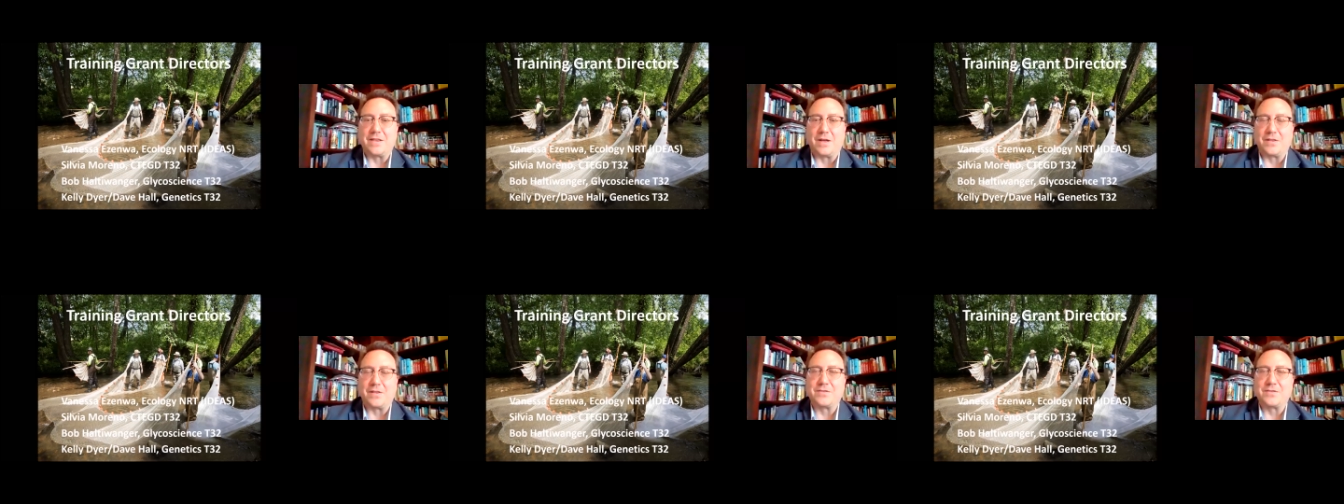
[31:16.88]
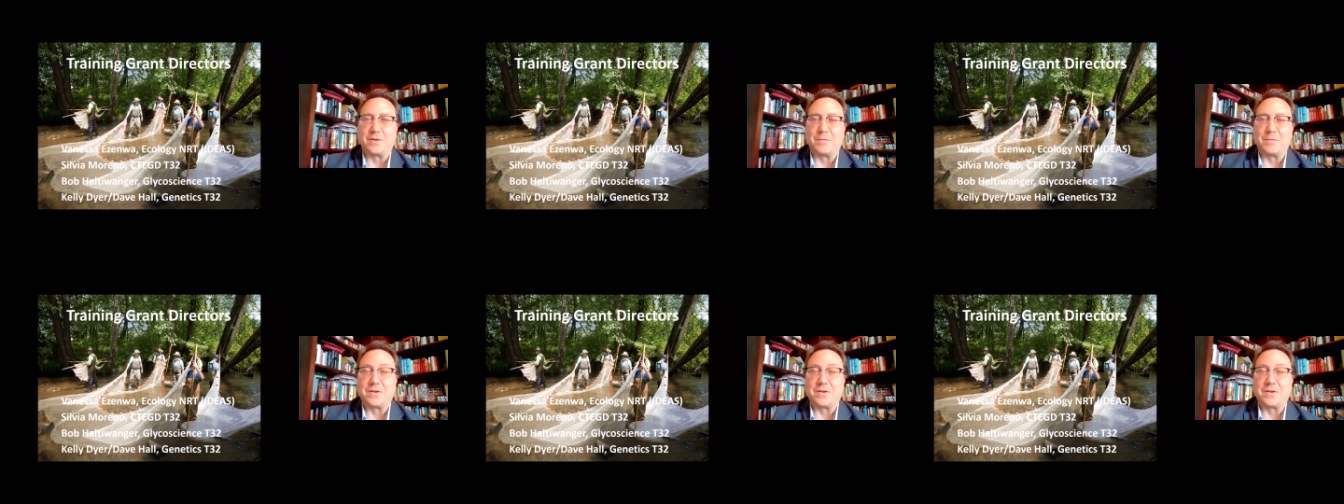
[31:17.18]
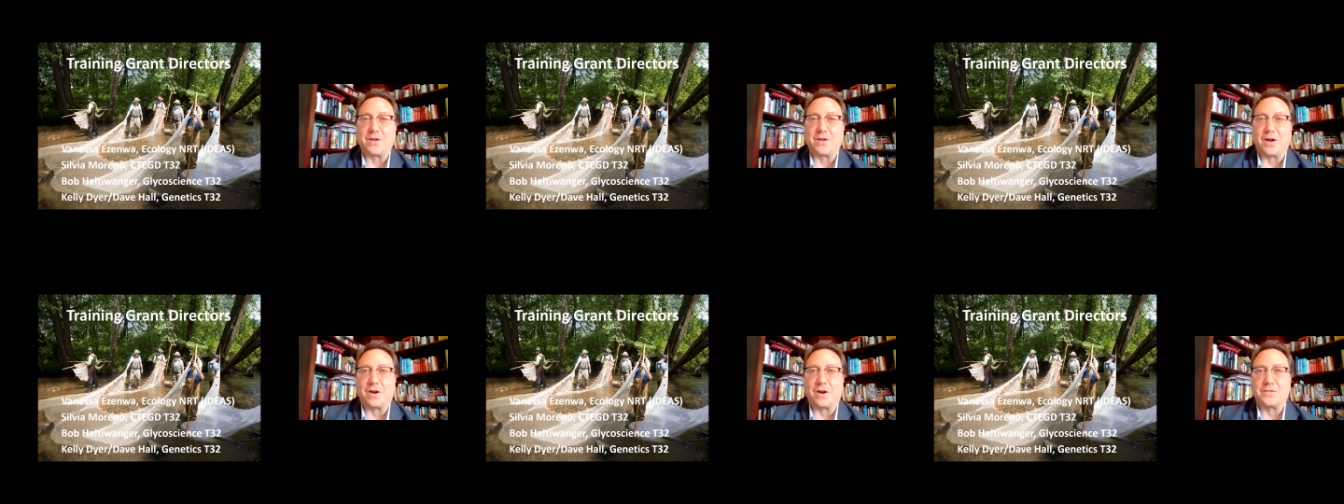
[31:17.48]
someone to
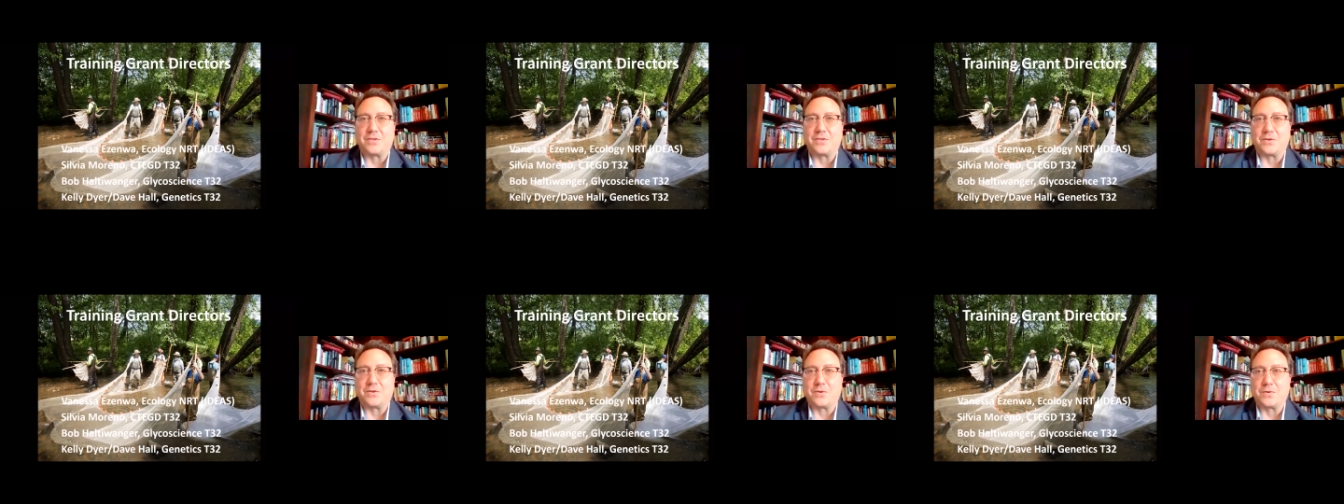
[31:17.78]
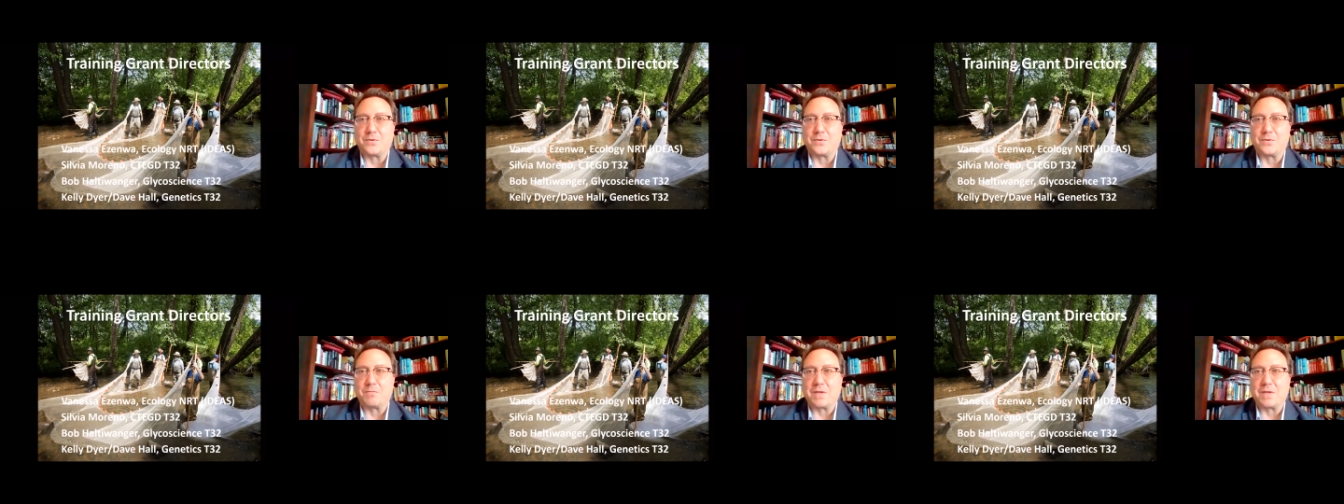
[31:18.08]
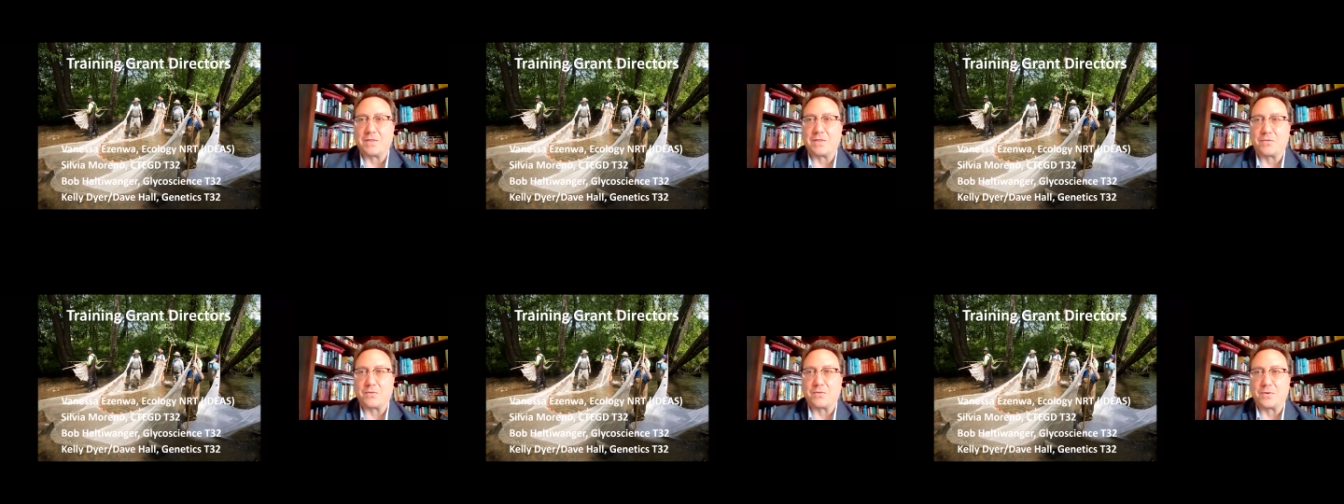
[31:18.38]
talk to who's
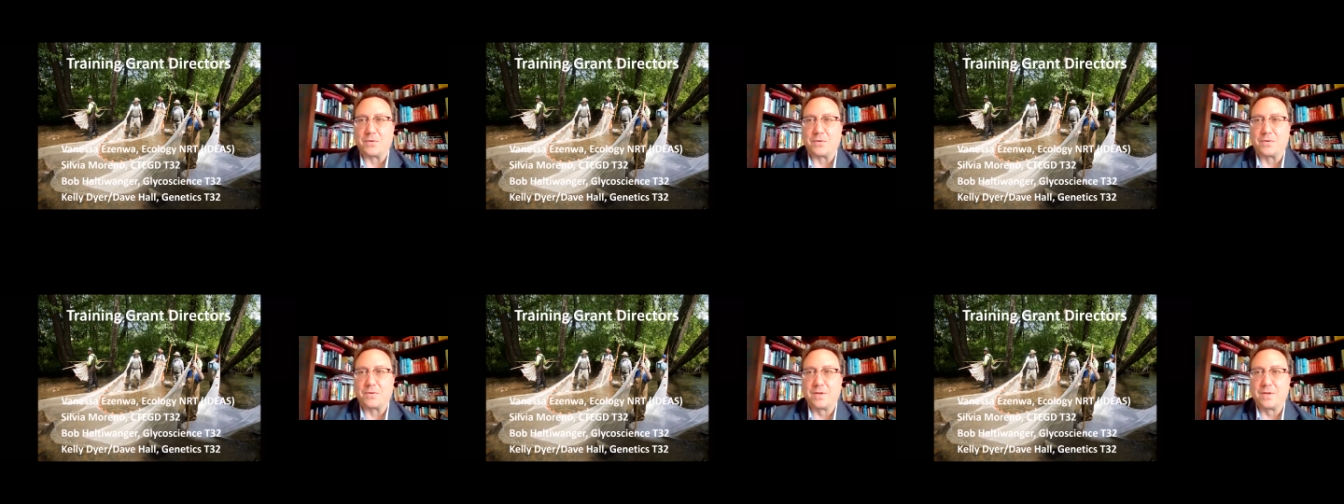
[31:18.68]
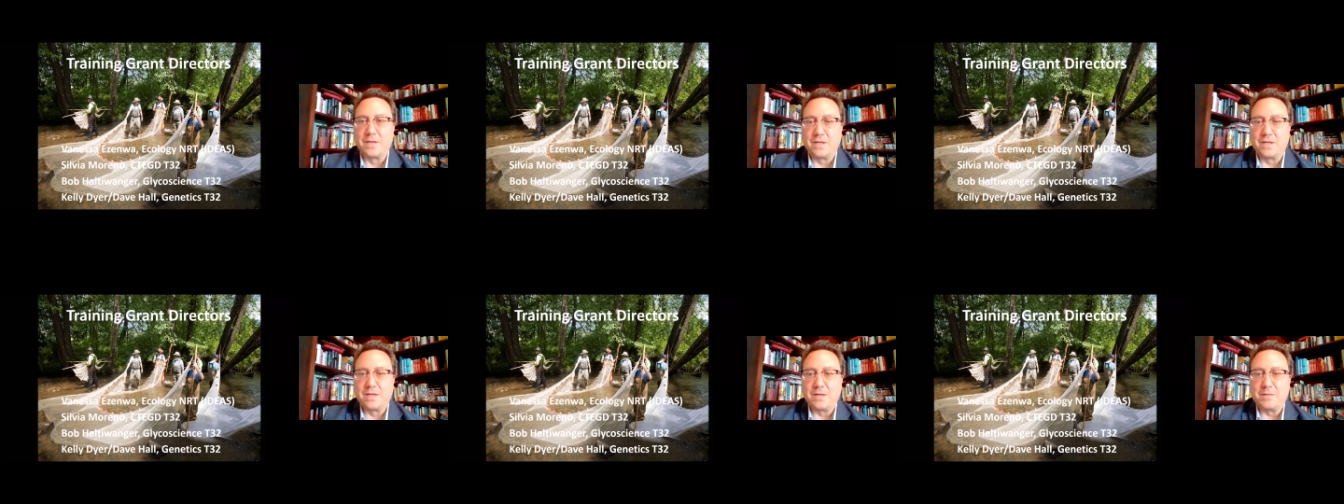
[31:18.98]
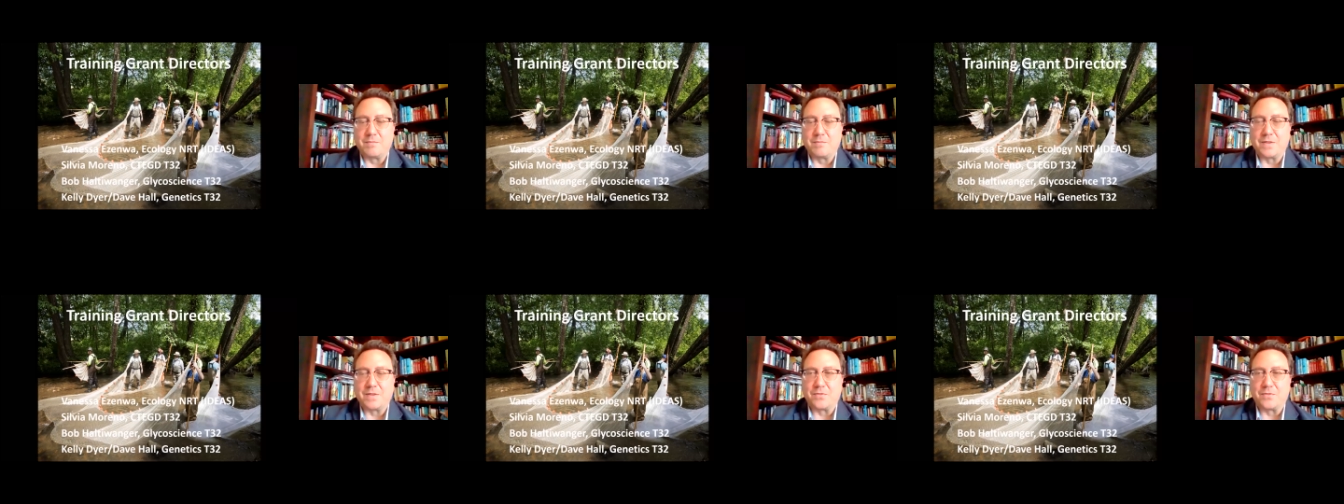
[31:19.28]
been through
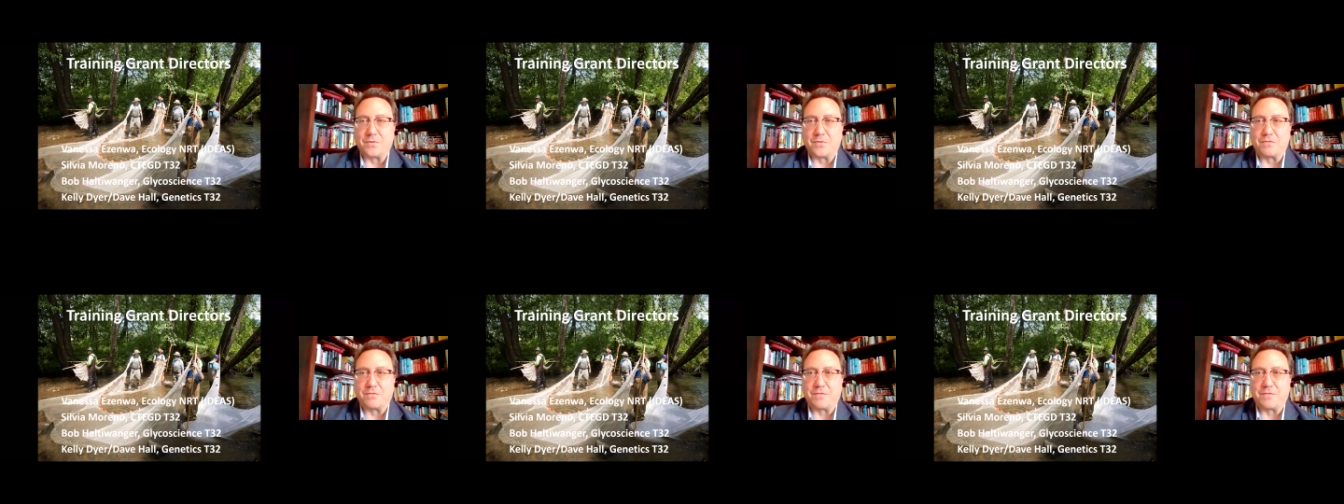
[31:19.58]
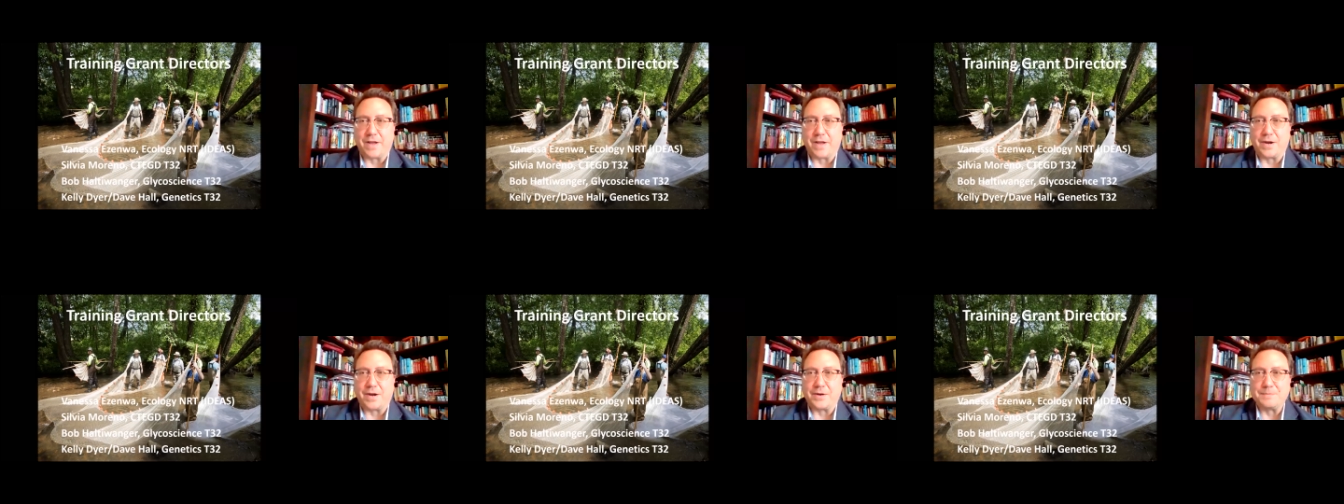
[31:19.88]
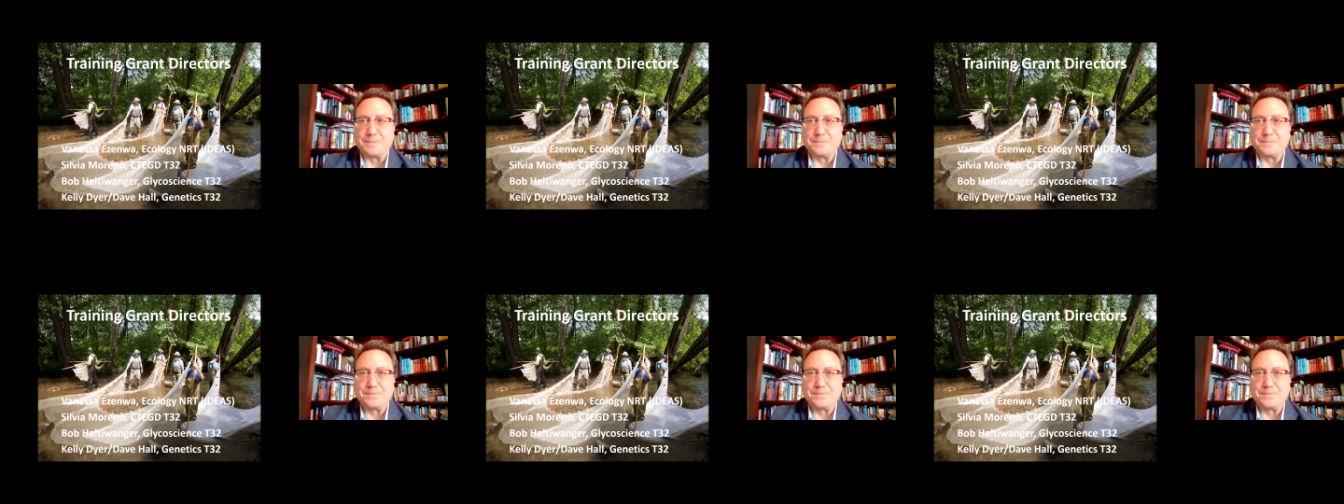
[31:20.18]
the fire.